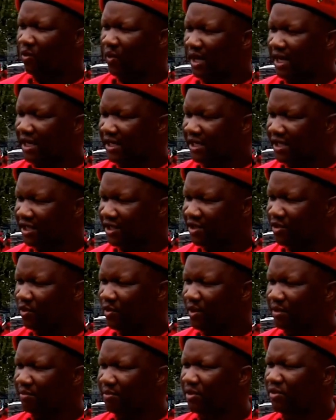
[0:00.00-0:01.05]
we are
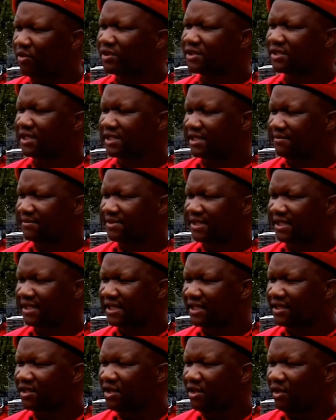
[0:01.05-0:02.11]
renewing because, as I'm
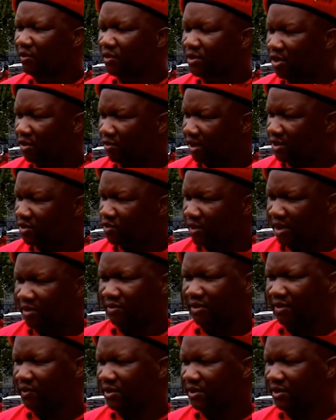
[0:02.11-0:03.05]
saying, that we don't want to work,